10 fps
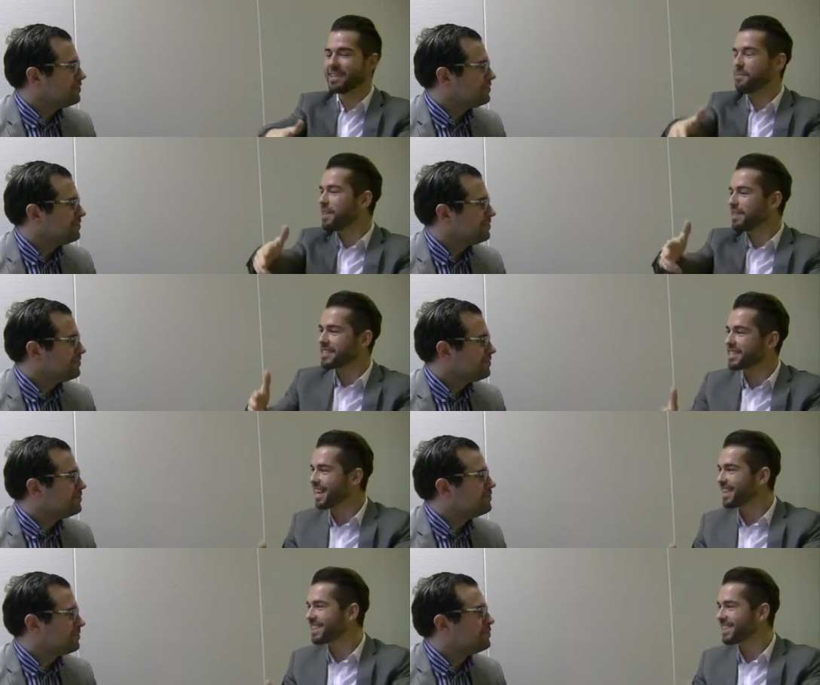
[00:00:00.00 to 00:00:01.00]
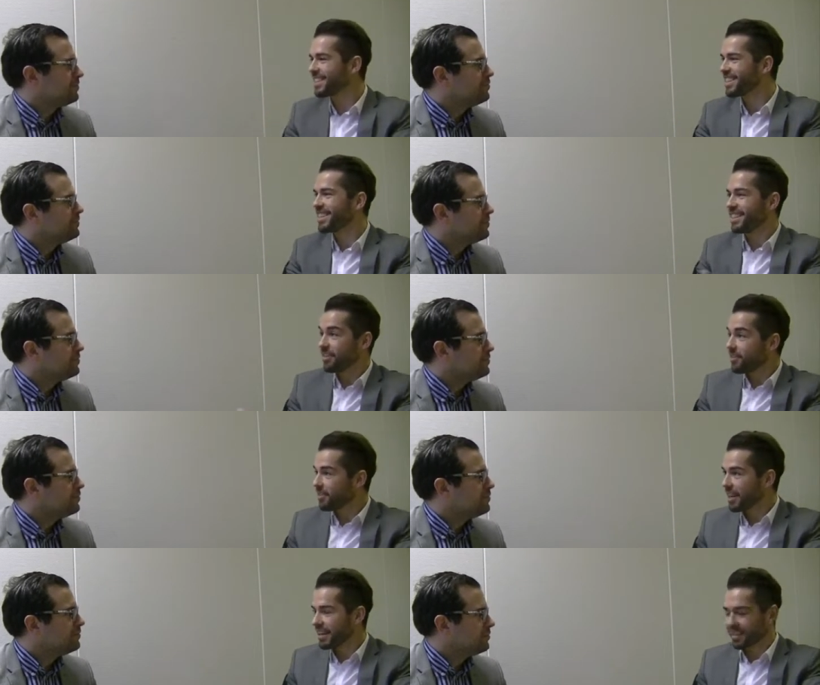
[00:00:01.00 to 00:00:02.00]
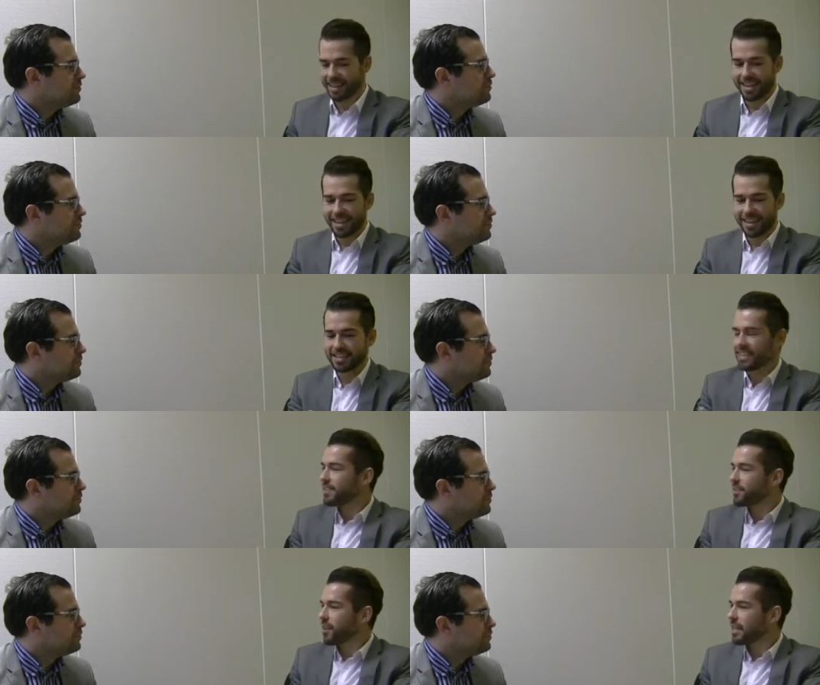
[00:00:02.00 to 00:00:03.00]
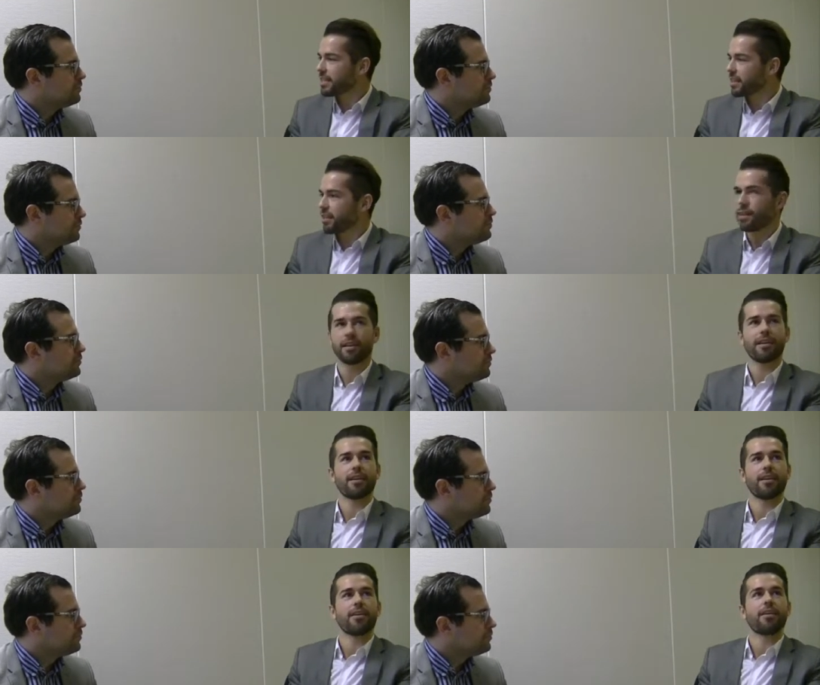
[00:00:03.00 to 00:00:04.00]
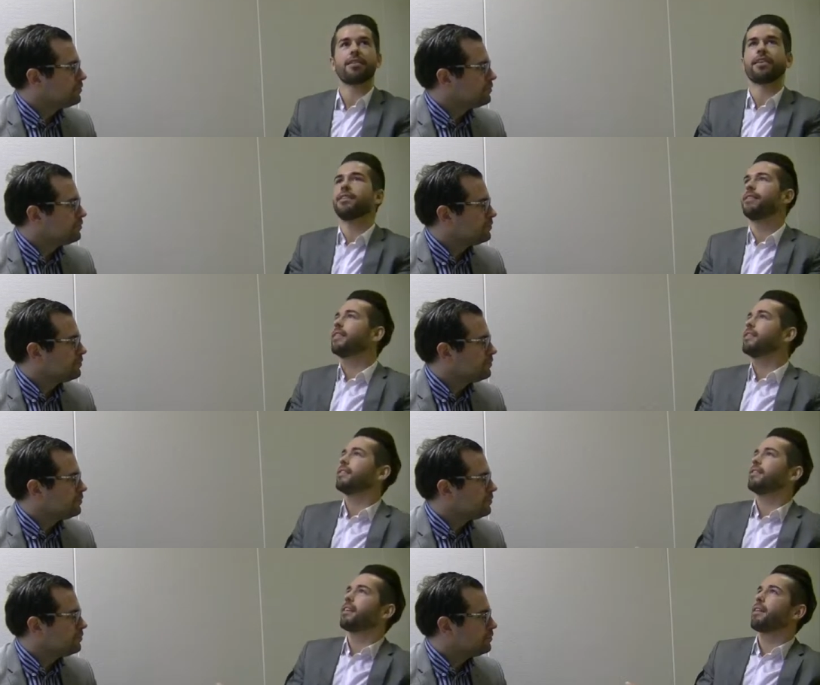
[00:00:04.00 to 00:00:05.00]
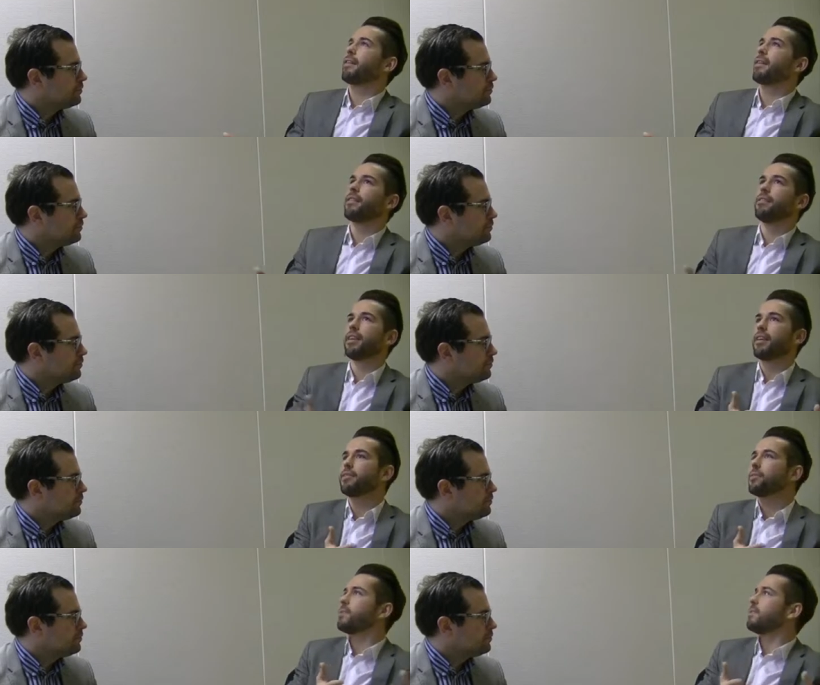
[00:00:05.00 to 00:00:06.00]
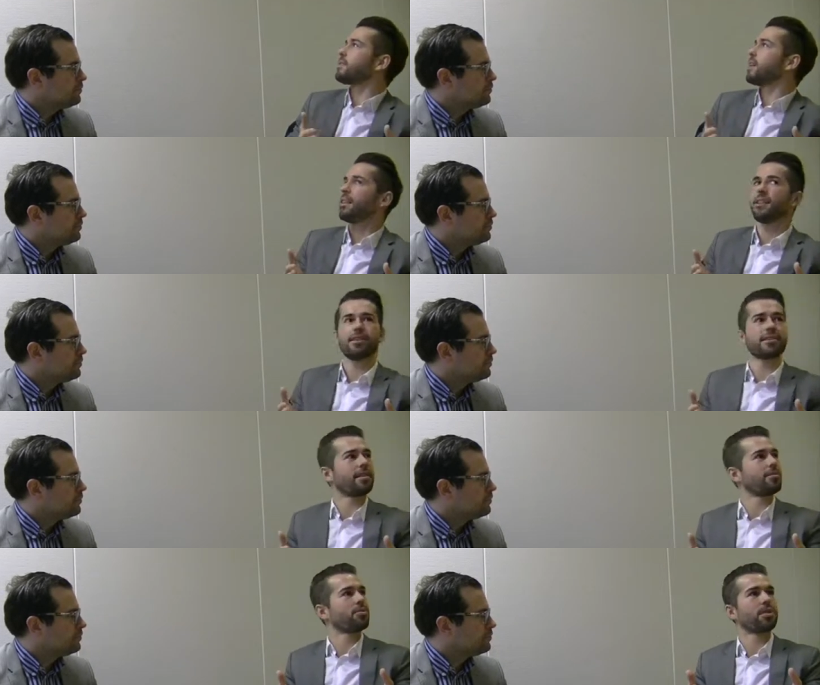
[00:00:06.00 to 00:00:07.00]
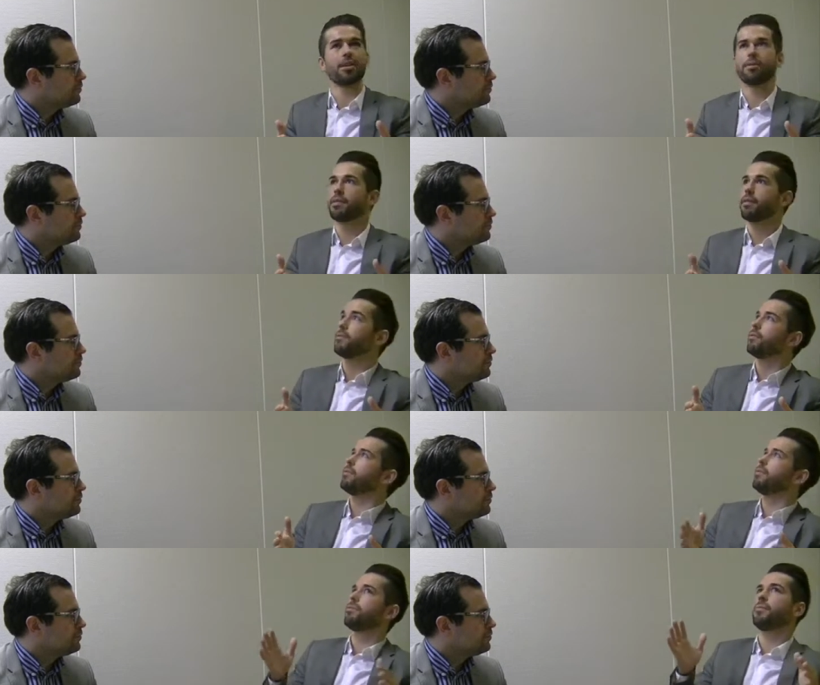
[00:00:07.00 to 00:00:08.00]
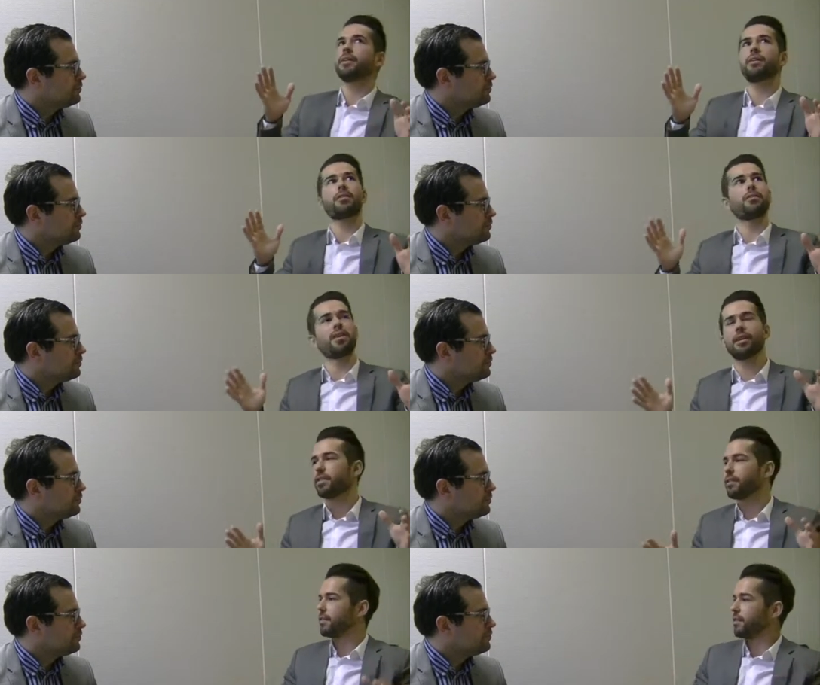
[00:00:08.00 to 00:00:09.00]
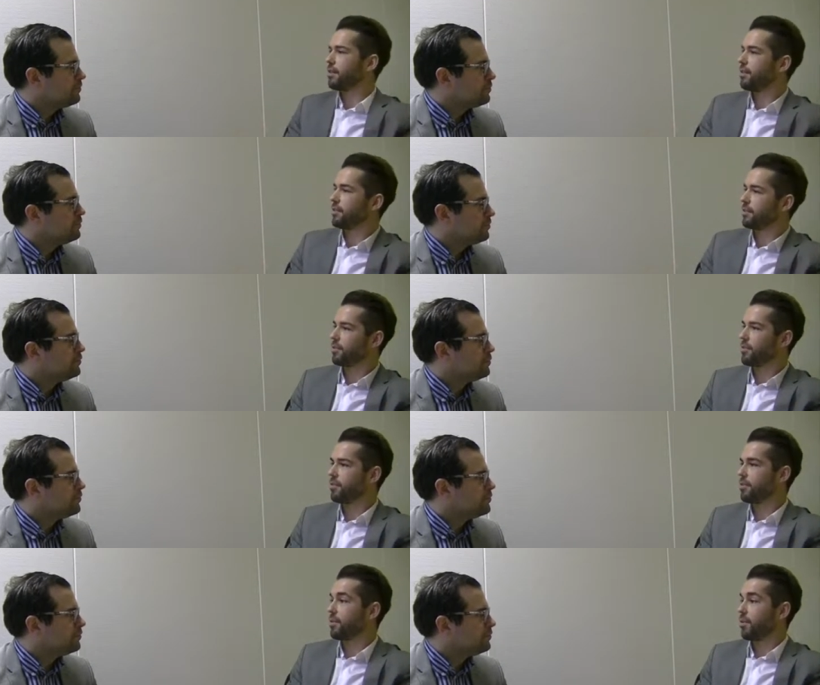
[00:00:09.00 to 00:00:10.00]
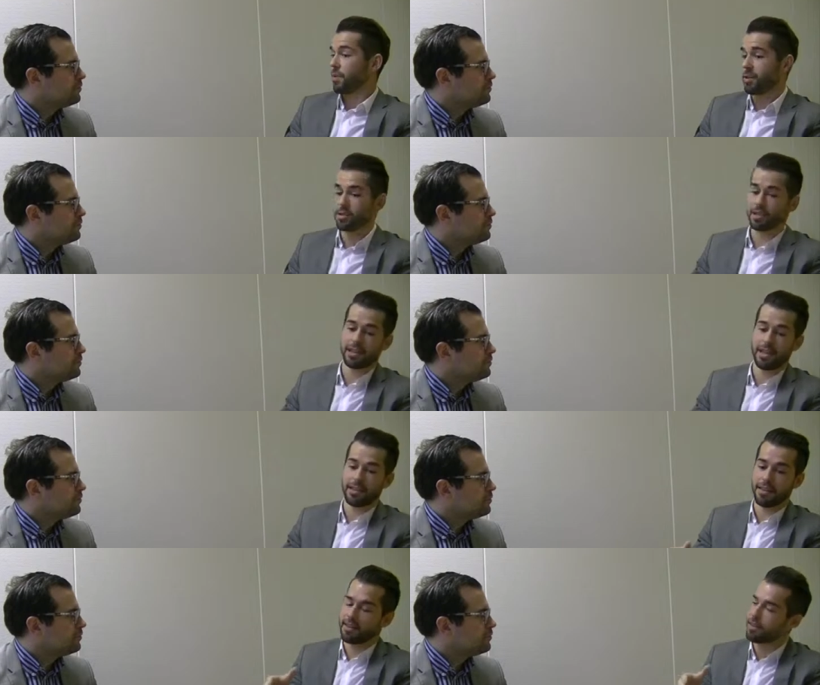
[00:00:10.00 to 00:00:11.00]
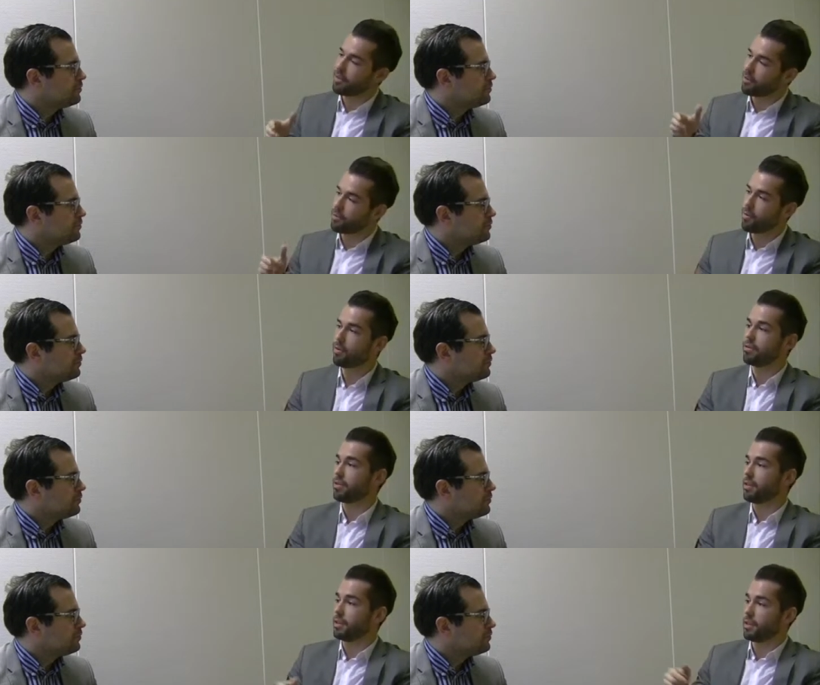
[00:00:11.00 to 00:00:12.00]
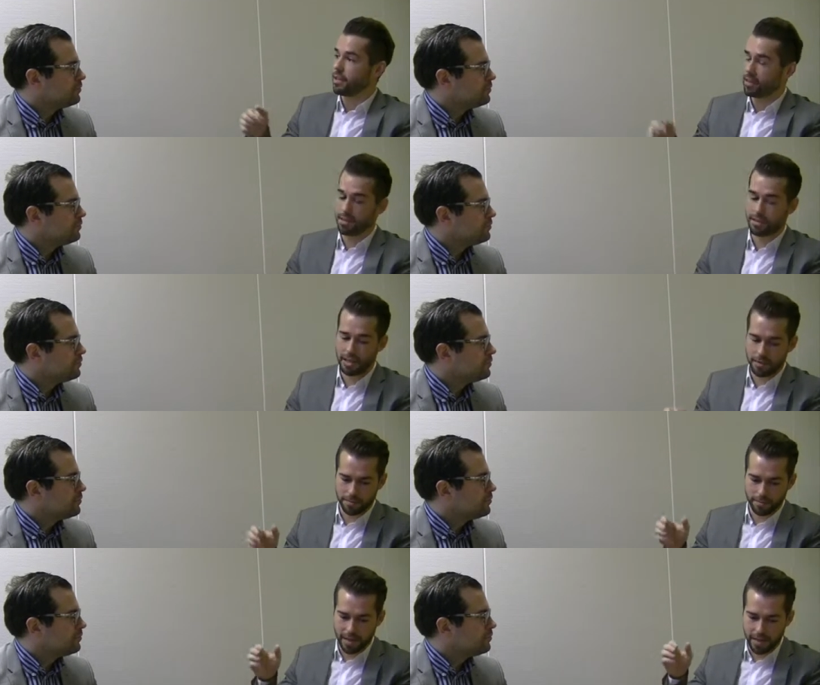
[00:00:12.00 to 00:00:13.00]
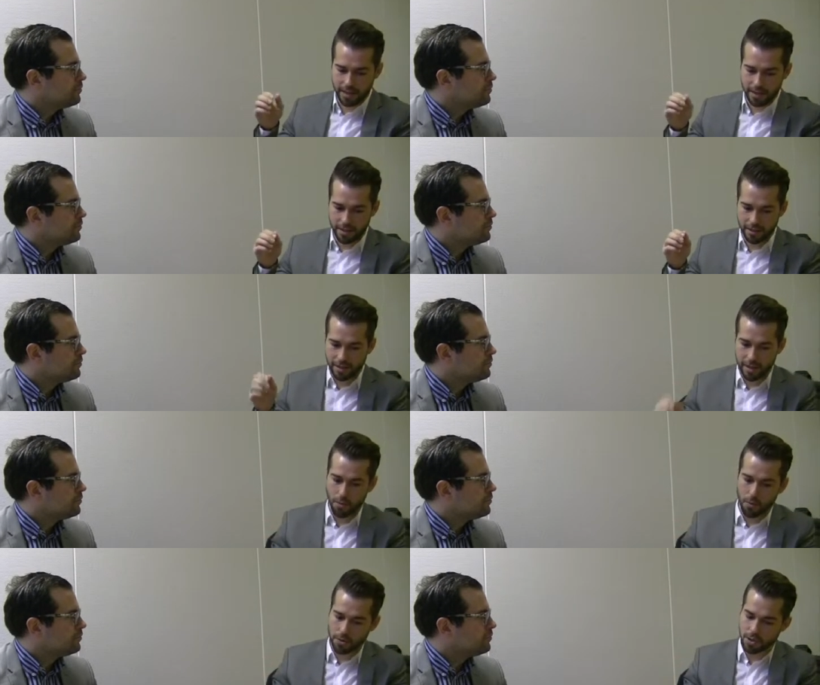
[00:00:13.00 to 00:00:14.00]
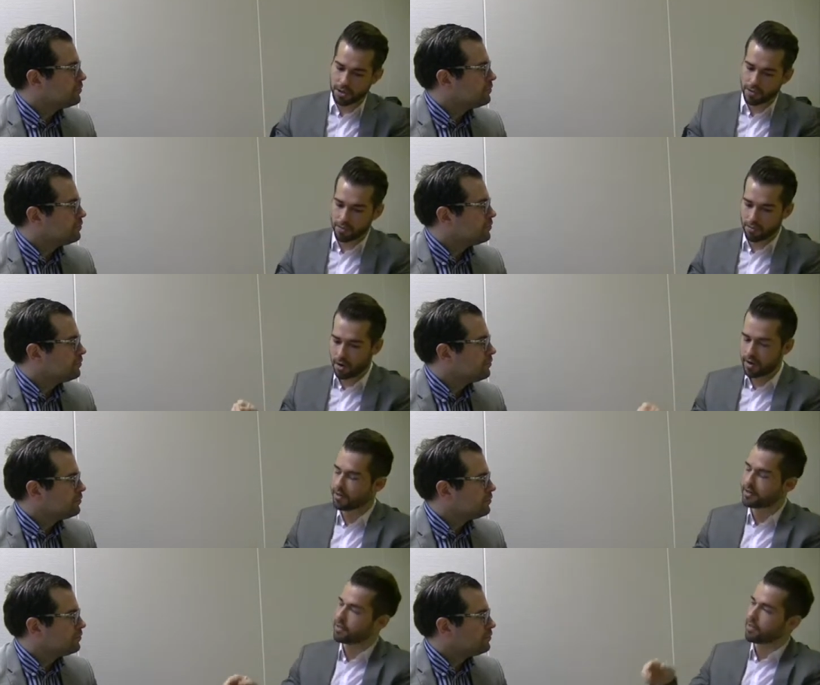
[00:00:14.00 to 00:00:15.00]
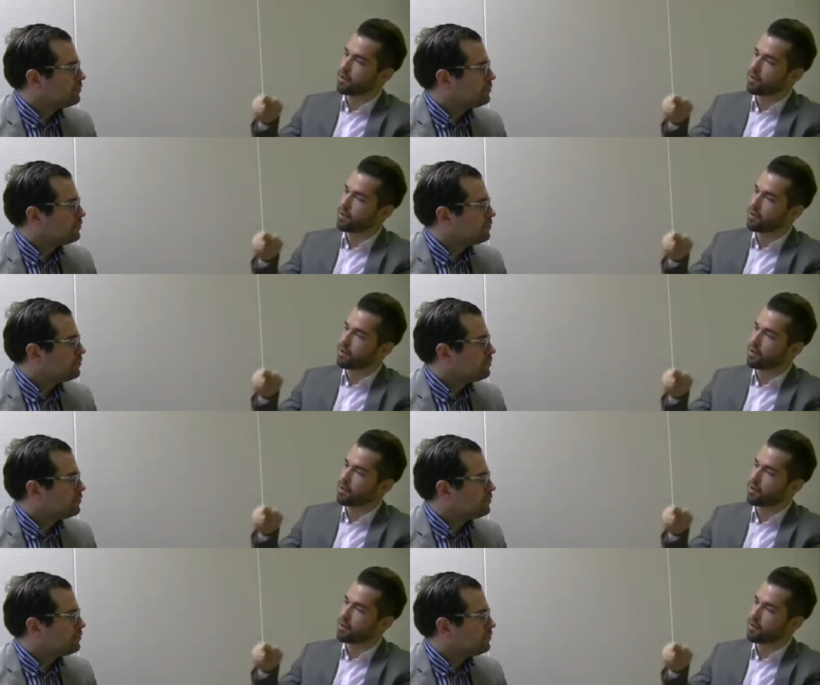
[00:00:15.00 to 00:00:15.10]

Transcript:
Speaker 1: in the building site, mm. okay? It's, it's crazy. Uh, they, they, they, come they come to building site and start to see everything, oh, my God, oh my God. Mm. I don't know because they didn't want they, they, they, wasn't, weren't